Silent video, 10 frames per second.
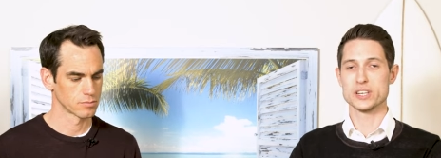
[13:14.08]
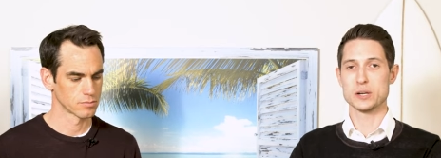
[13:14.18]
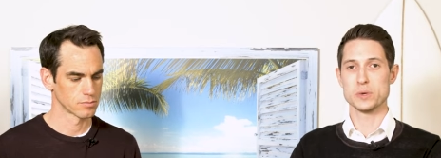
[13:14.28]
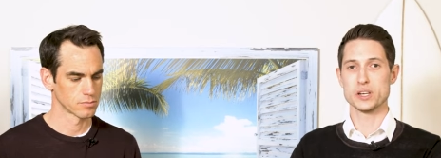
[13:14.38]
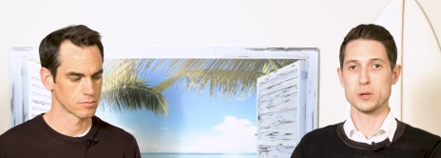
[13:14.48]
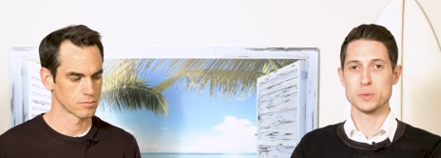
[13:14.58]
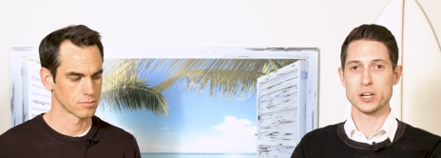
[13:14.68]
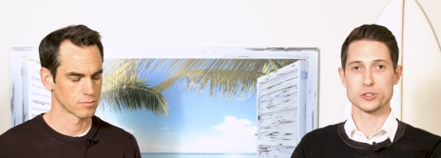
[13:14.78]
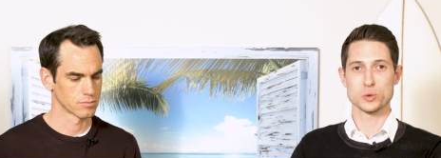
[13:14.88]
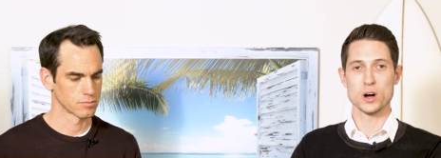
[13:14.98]
Speaker 1: send me an
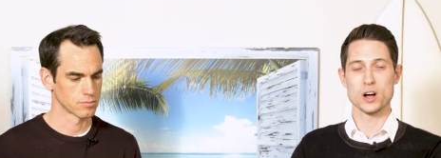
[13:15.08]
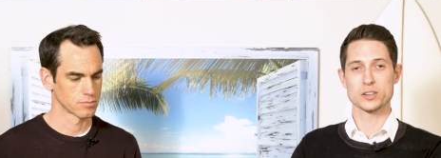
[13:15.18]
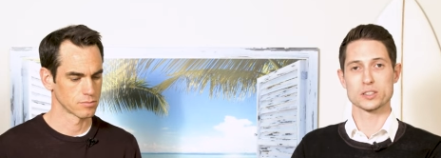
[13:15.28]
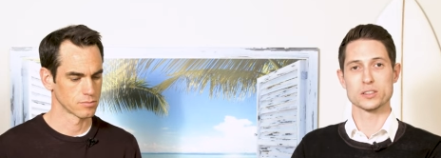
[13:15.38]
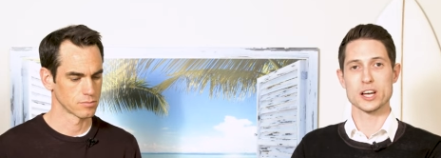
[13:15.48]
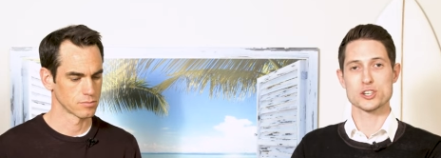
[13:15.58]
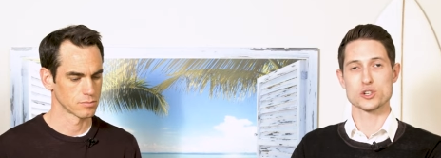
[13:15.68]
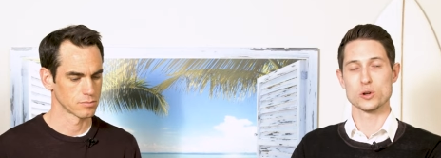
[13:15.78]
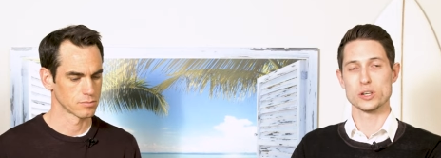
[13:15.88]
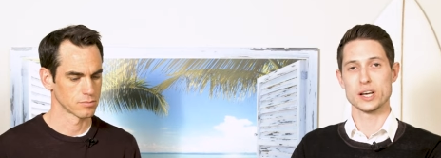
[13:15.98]
email to ask dash
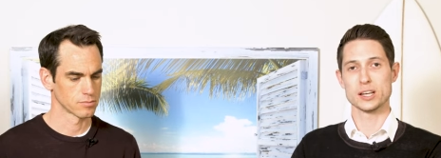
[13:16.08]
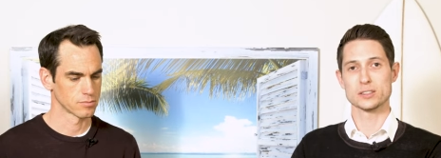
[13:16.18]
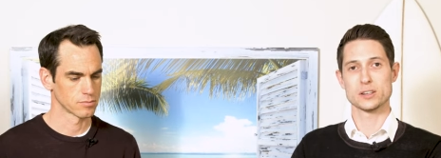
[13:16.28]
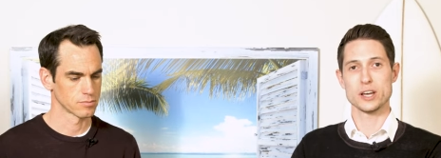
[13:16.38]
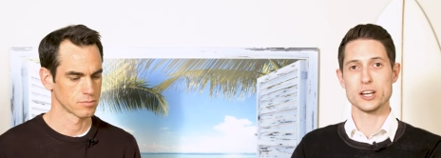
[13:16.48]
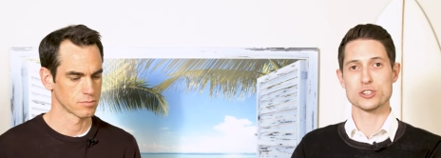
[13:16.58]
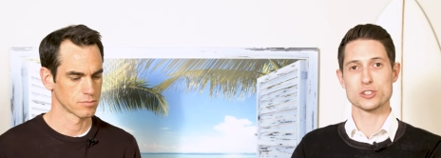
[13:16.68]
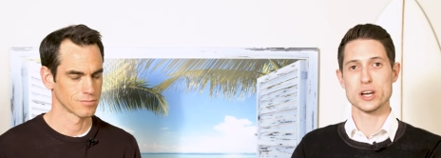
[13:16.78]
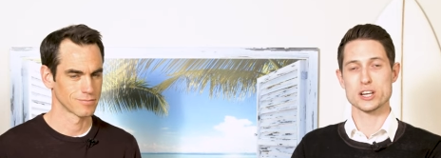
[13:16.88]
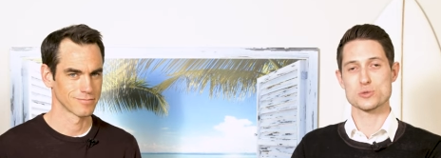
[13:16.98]
oli at h
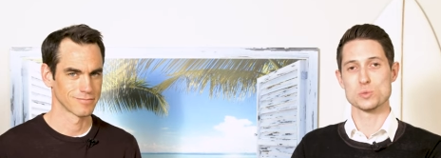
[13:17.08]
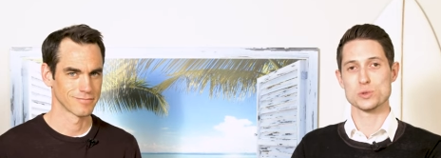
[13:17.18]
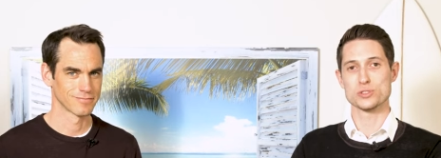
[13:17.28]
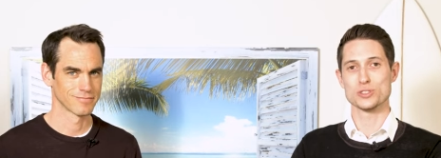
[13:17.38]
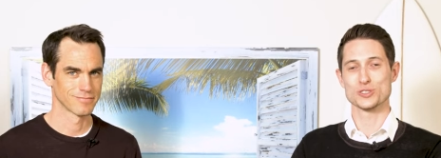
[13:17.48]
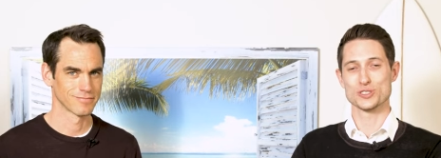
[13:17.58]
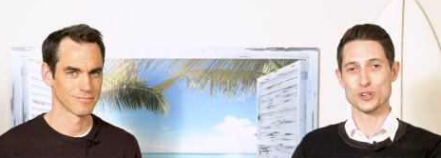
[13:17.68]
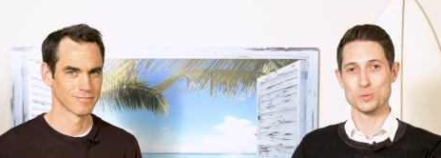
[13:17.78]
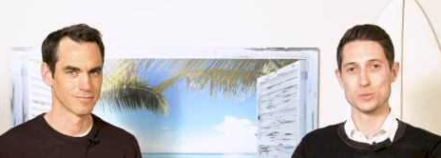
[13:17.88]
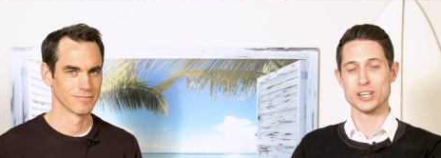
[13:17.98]
dash moser dot
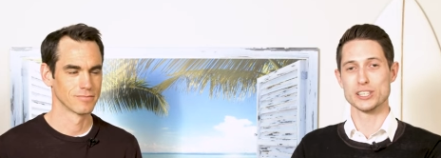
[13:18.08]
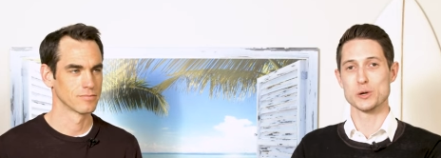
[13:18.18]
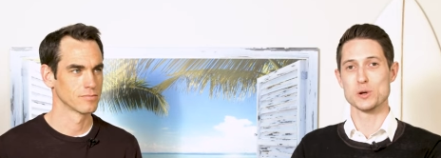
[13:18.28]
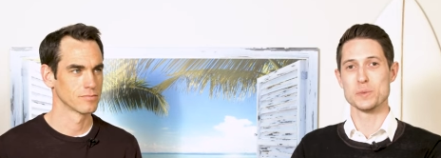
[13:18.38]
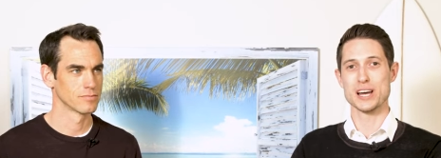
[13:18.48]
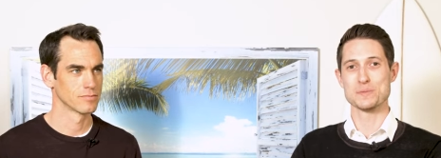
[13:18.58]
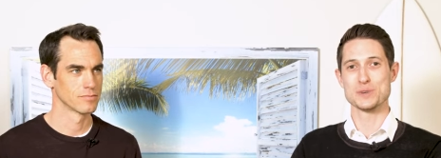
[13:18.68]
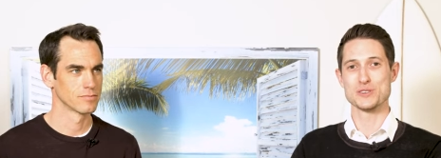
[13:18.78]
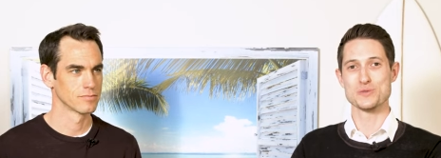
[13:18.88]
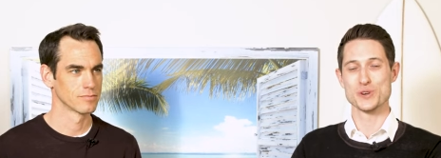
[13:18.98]
com, and I will be
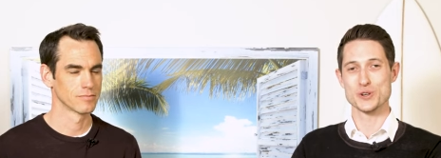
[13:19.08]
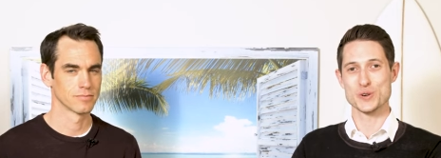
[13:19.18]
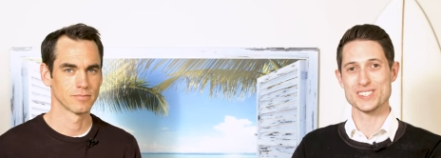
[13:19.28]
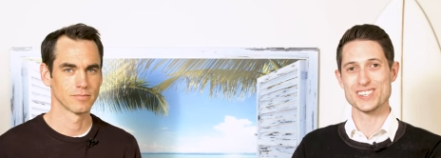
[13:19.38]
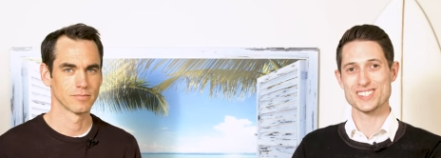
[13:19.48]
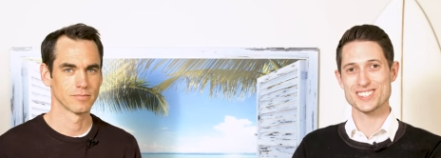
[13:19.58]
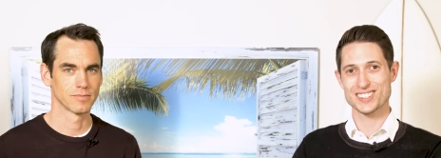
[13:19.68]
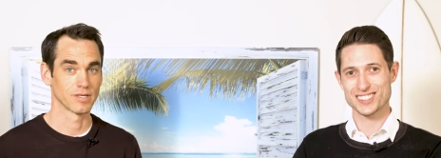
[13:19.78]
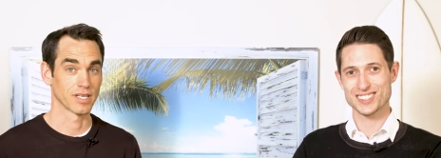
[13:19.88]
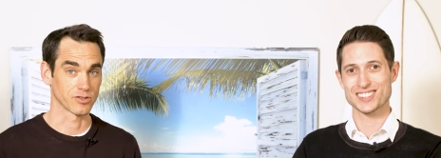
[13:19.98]
happy to further assist.
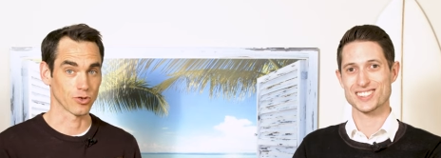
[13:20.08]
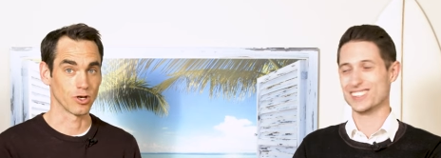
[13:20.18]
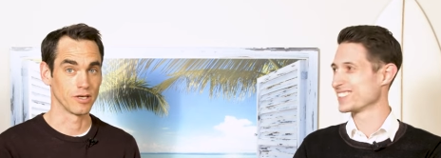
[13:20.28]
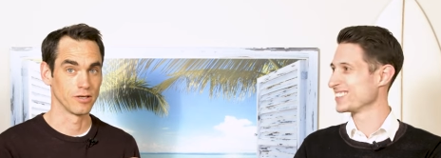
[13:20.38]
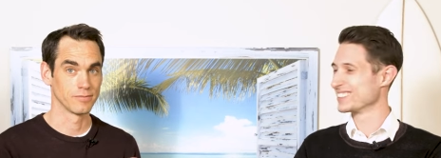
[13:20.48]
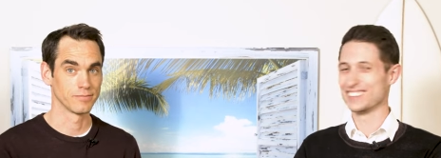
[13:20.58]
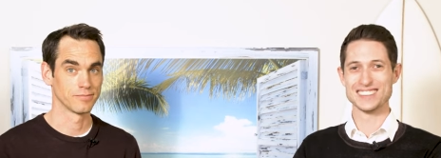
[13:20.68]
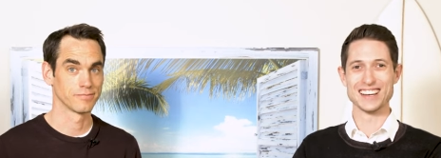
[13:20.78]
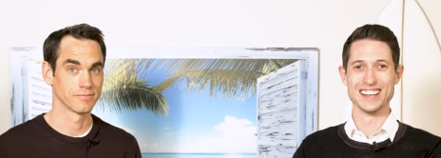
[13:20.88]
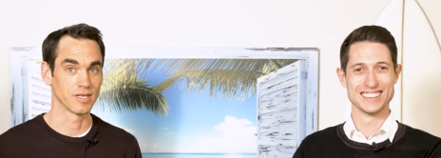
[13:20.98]
Speaker 2: That's Oli.
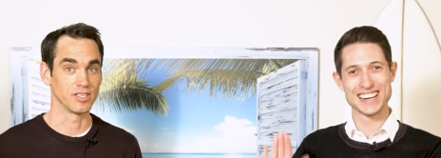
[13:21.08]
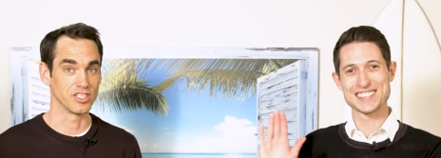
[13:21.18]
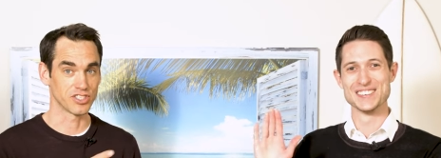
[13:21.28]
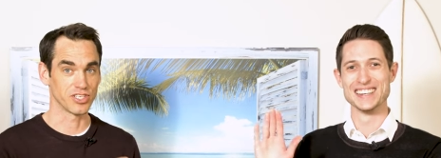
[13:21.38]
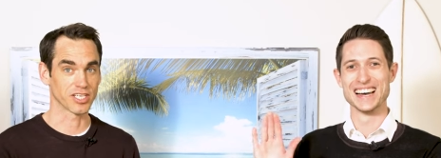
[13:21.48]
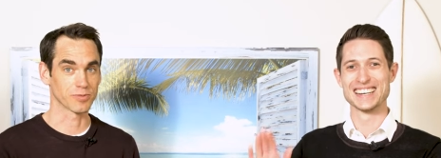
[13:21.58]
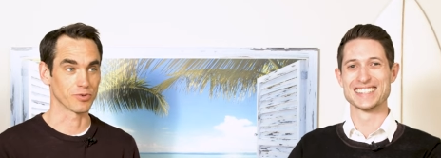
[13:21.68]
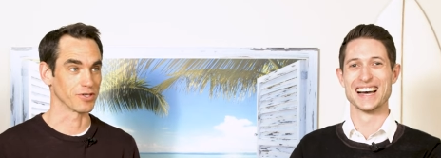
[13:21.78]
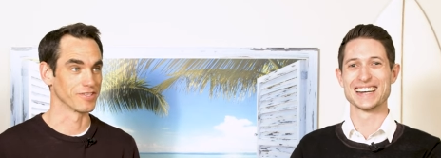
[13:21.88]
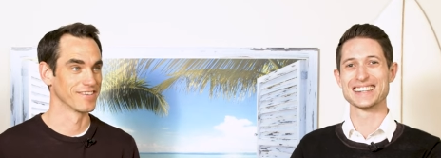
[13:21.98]
And that's and me, the
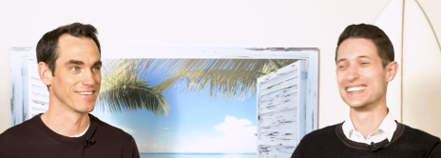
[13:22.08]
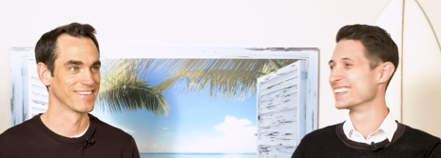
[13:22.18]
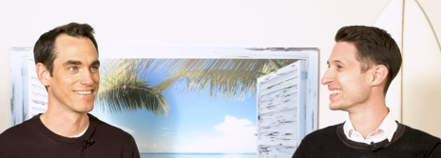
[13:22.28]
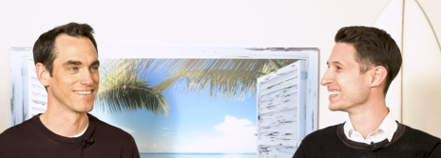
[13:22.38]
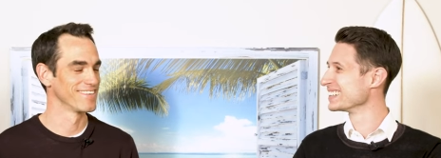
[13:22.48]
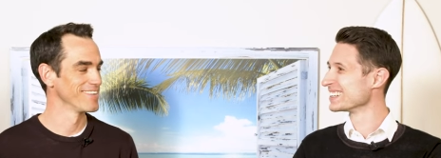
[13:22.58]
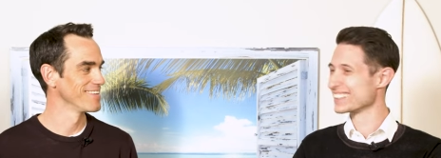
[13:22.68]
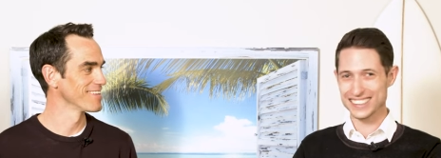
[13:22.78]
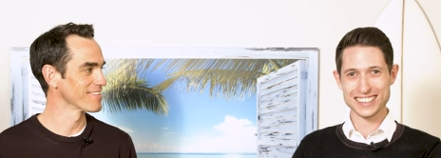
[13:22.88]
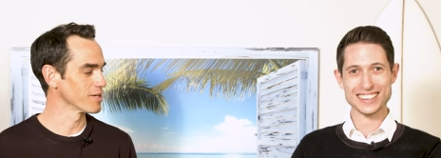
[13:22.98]
expert. Exactly.
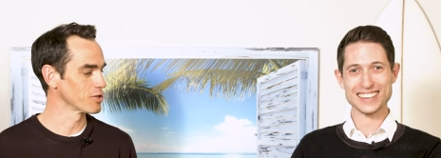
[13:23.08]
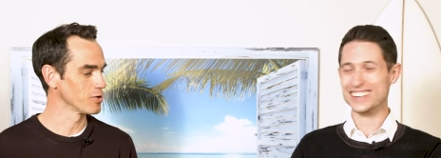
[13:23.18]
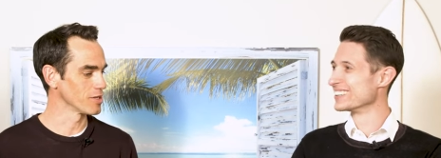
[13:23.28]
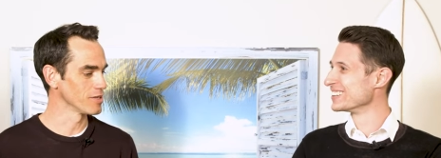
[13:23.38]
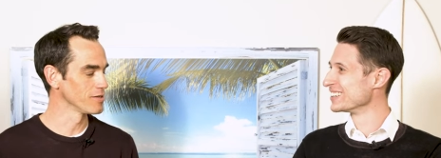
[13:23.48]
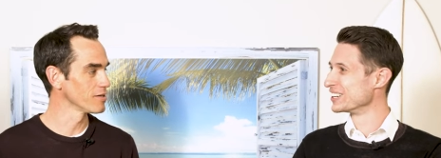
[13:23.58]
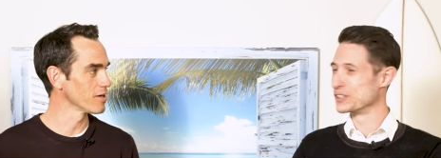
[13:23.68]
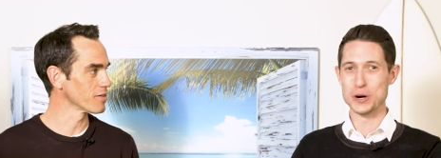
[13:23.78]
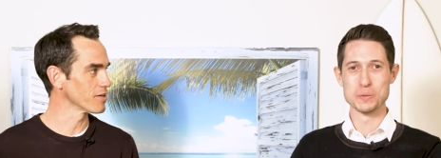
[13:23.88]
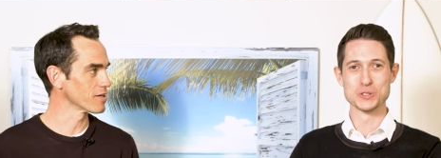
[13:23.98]
Thank you, Oli.
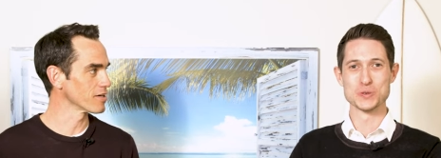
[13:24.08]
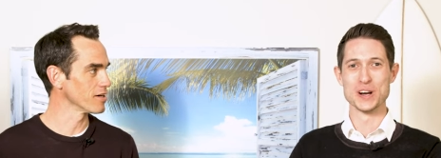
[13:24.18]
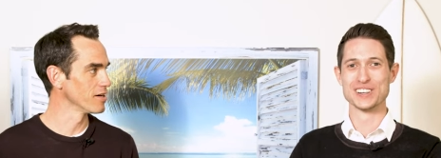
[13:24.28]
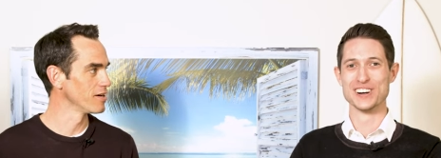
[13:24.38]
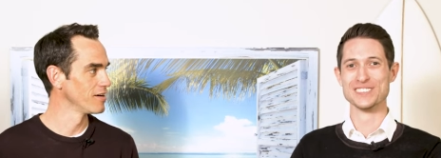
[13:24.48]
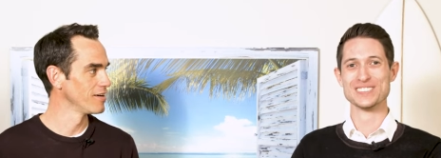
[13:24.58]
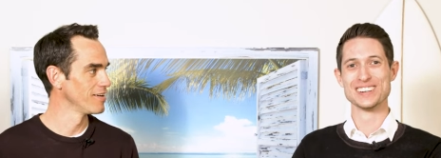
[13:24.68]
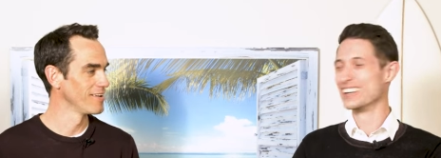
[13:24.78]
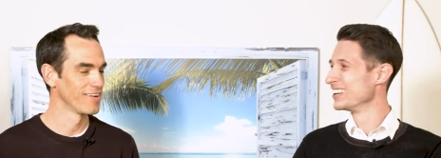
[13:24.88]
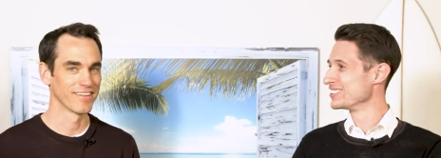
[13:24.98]
Speaker 1: You're most welcome. Uh,
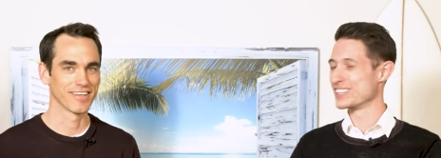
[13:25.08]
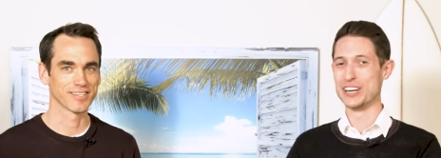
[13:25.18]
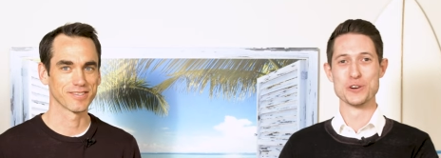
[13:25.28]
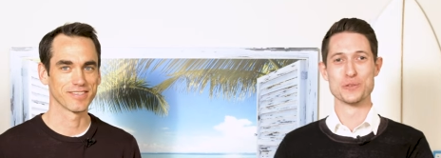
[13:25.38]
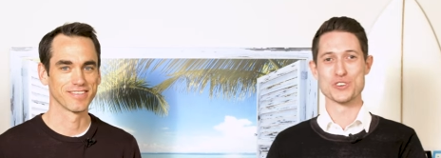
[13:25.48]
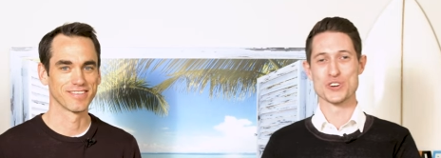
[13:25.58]
Thank you for